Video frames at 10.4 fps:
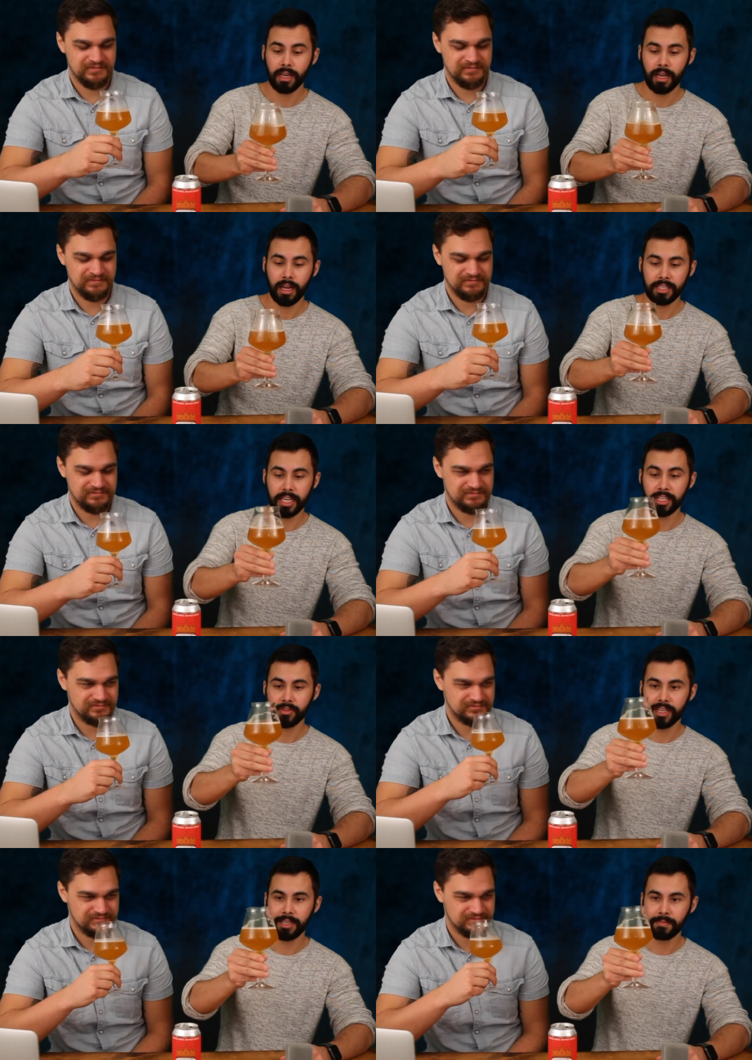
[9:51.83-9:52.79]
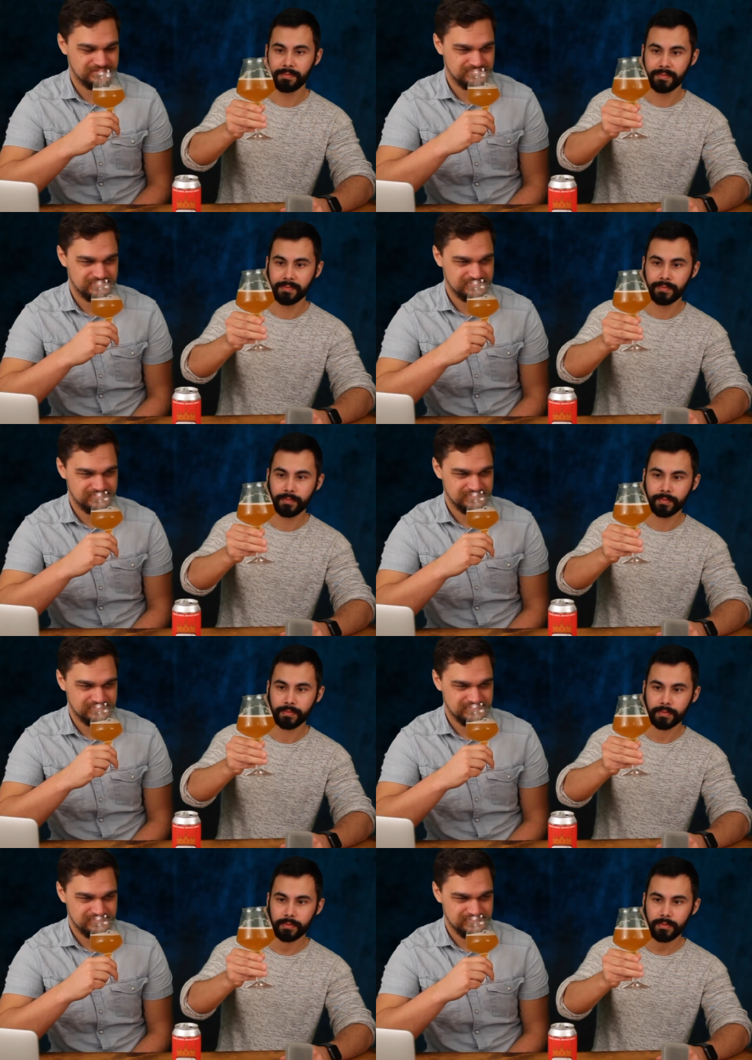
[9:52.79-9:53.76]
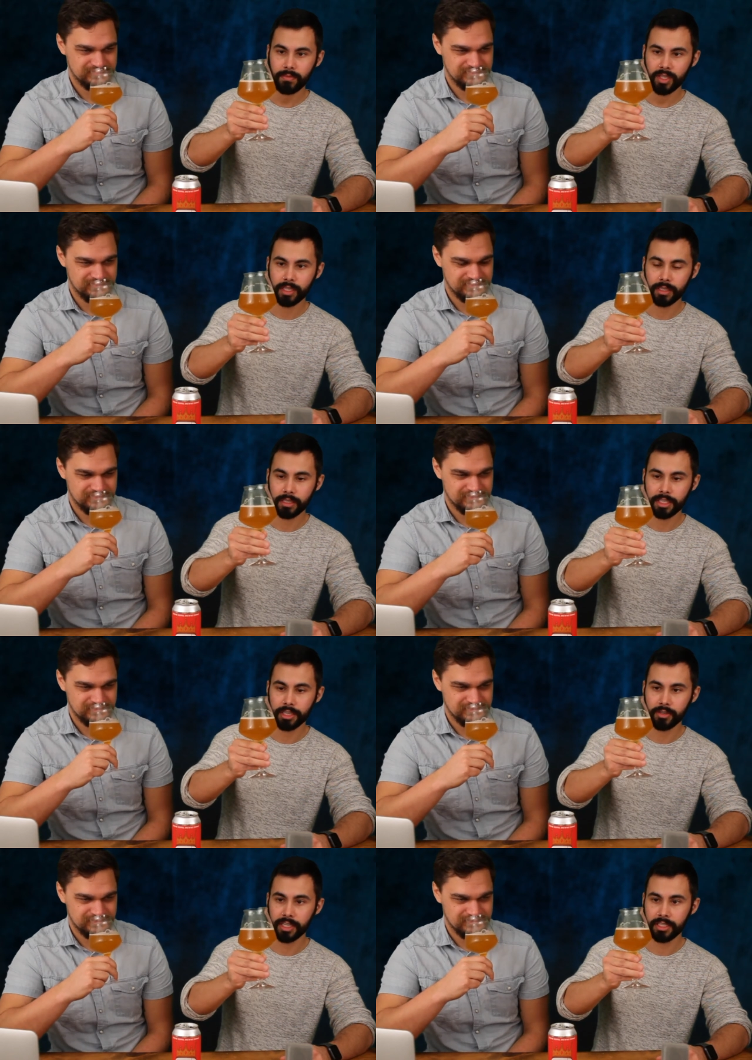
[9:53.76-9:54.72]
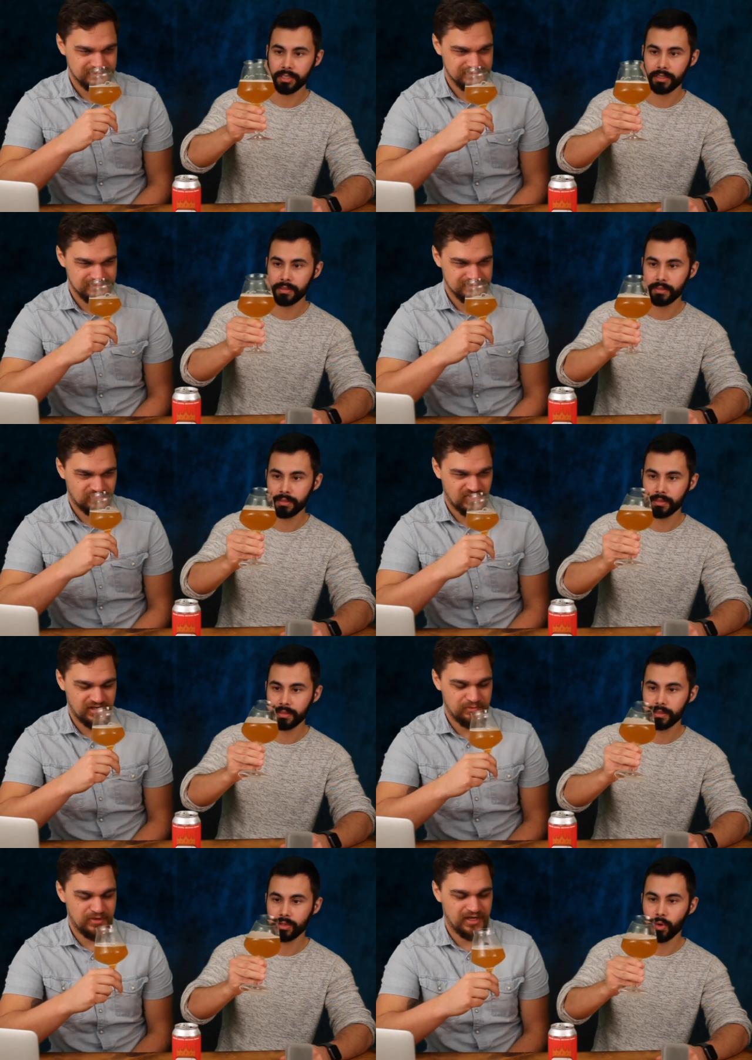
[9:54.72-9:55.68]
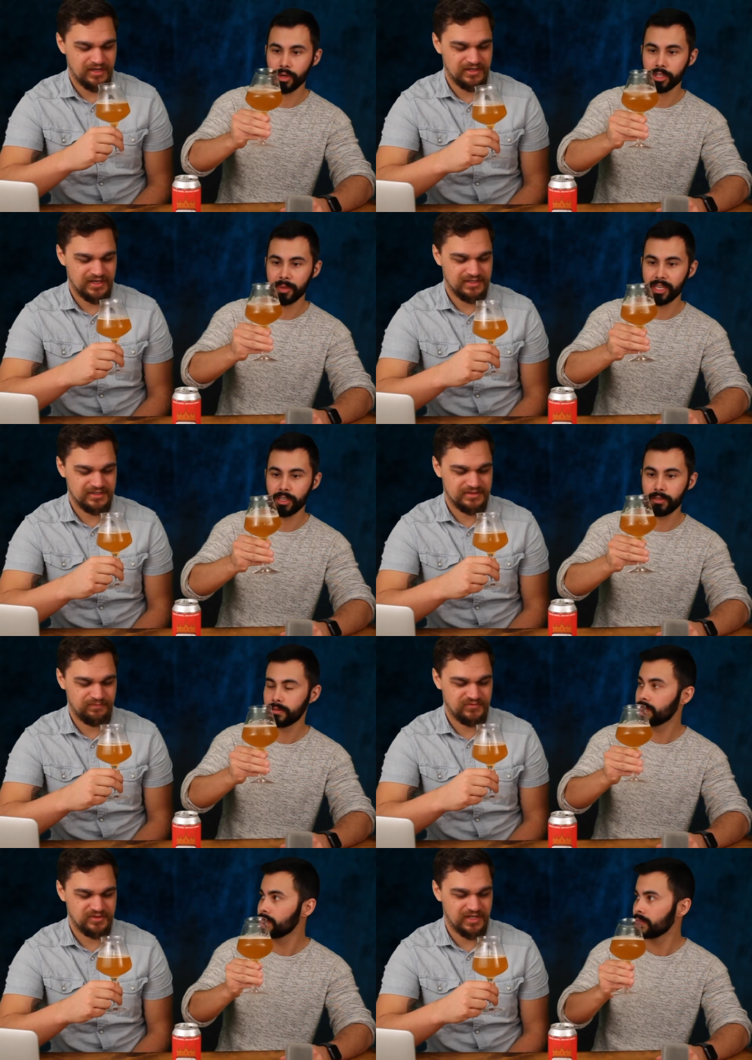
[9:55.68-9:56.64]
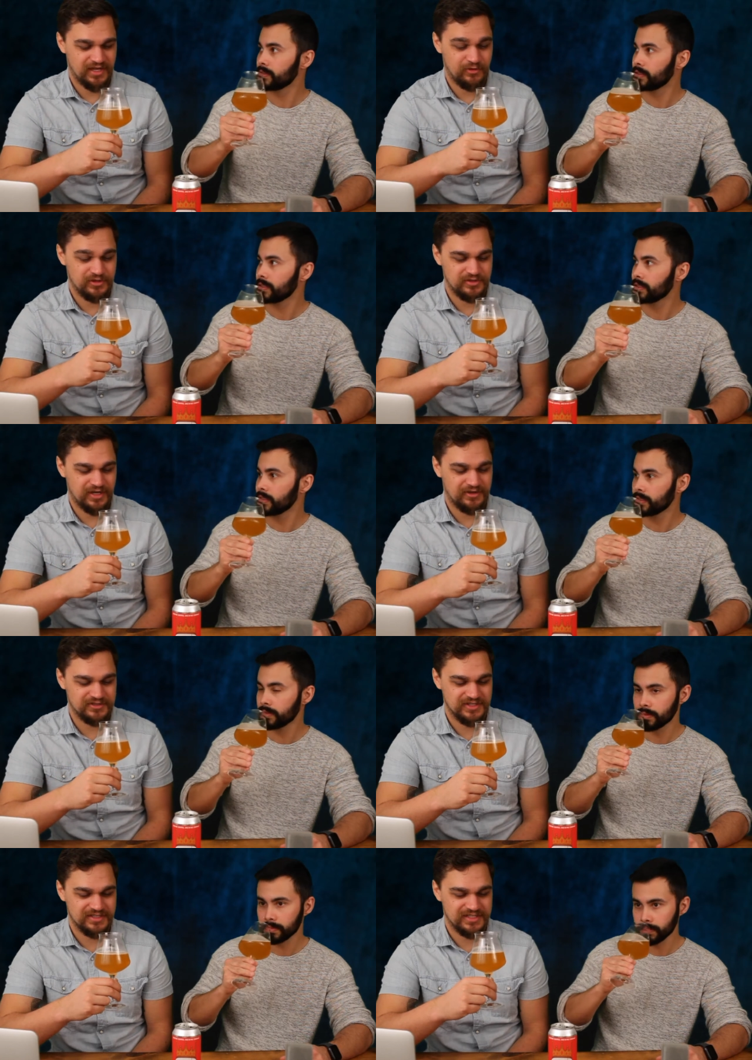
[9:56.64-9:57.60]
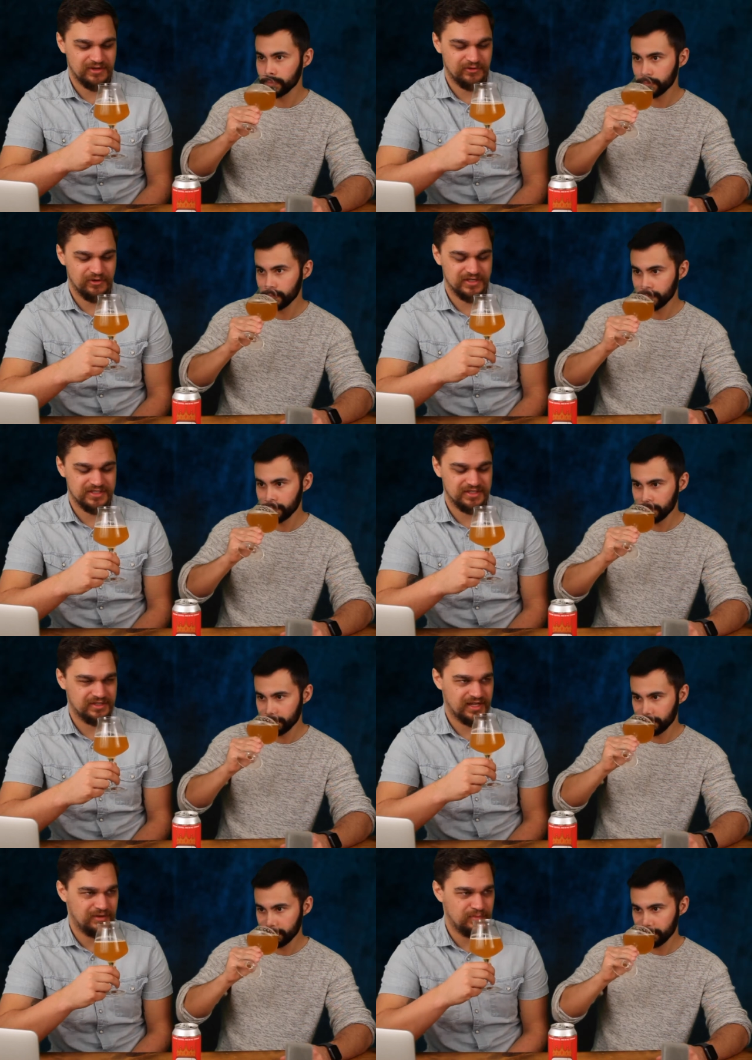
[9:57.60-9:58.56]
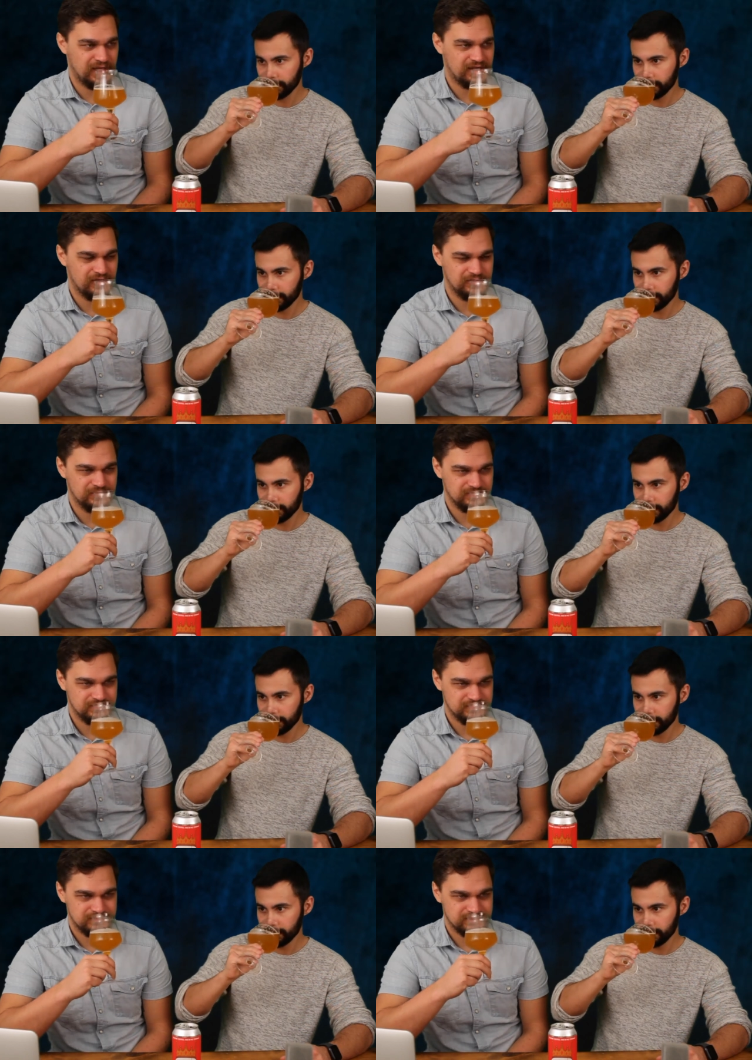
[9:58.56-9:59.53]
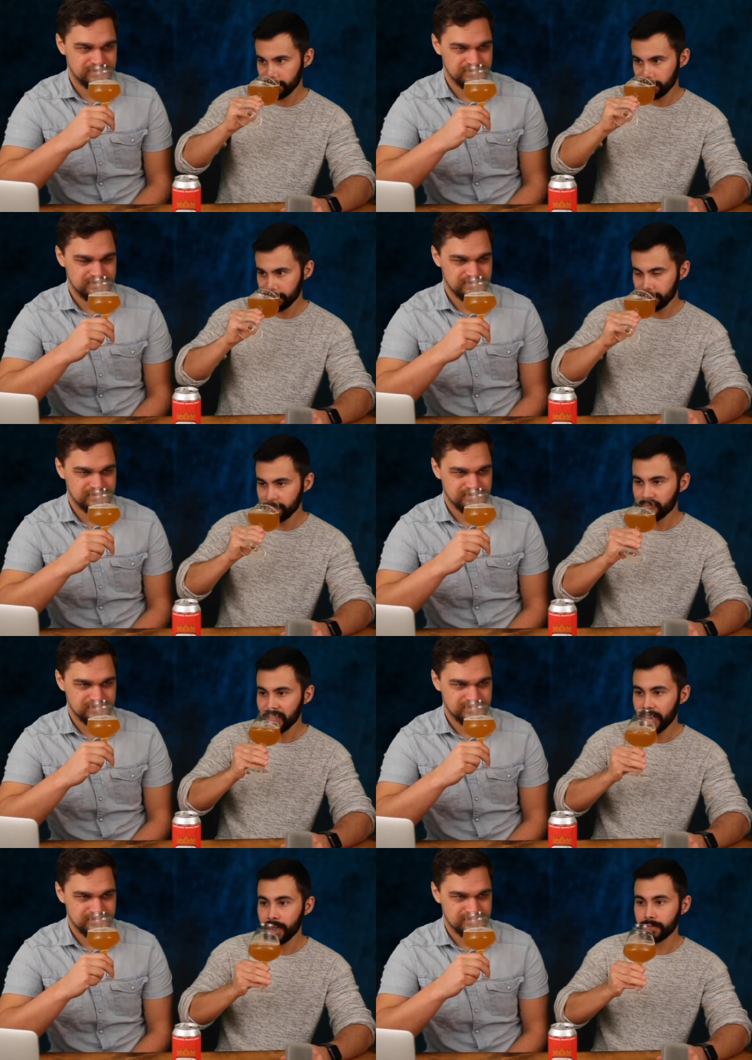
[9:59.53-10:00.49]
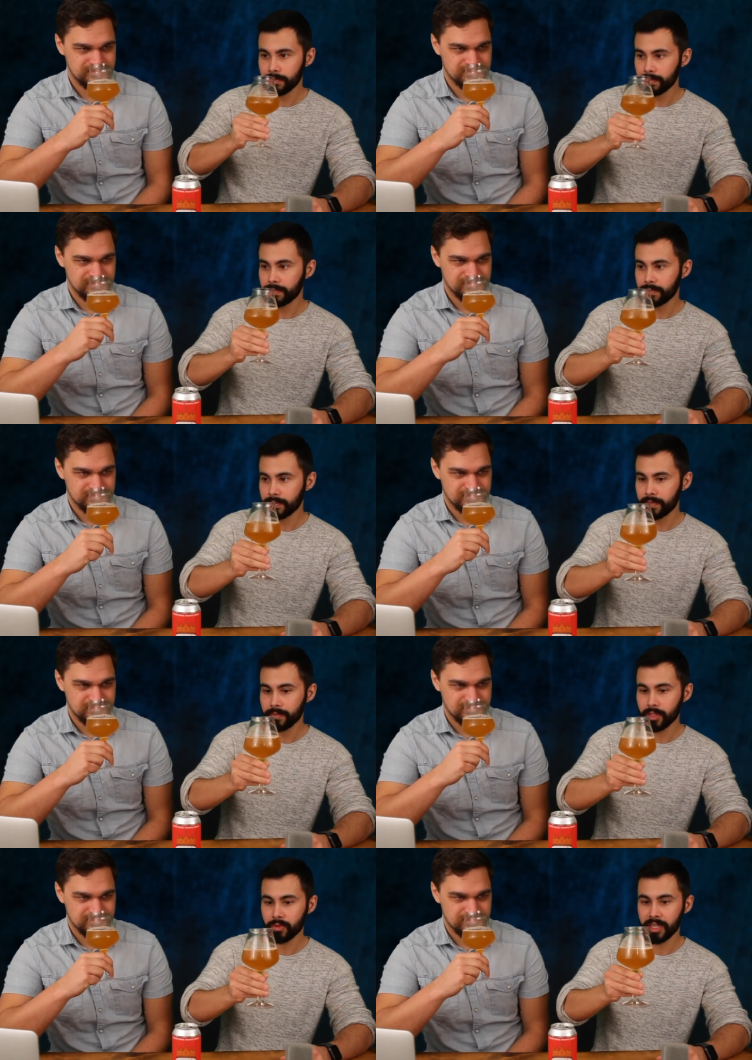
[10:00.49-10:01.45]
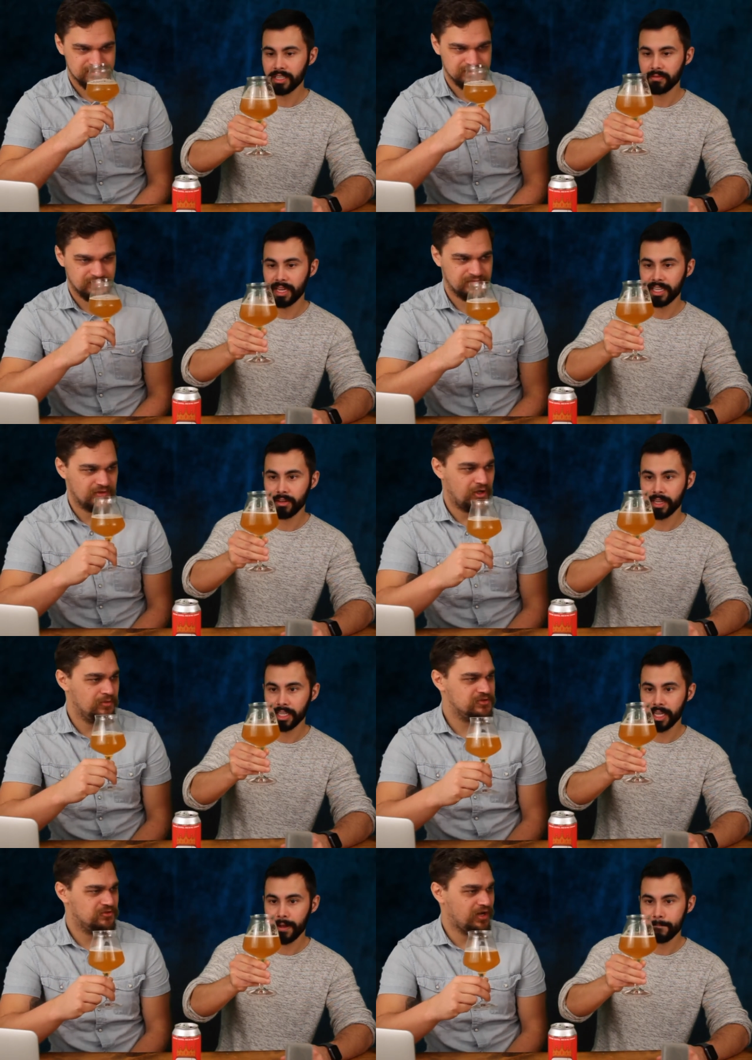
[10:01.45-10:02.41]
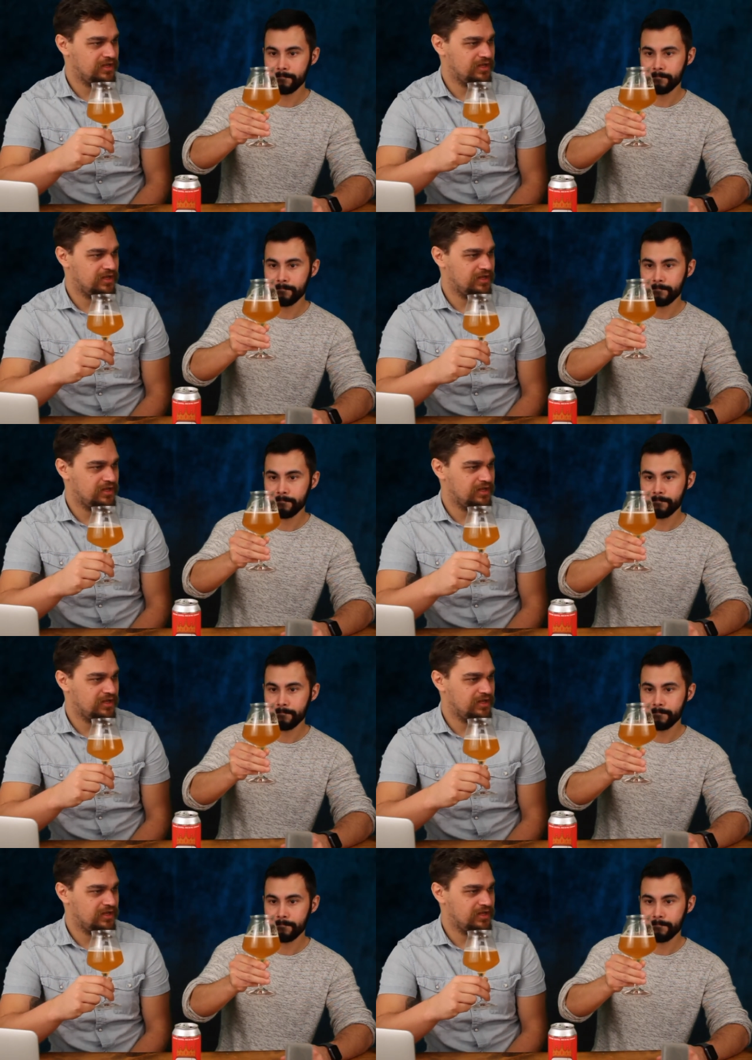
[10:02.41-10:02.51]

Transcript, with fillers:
Speaker 1: Uh, tangerine, citrus, Kind of, ma- I kind of,
Speaker 2: yeah, orange. I was gonna say orange and kind of mango.
Speaker 1: Yeah, the sweetness of mango. I Almost, gra-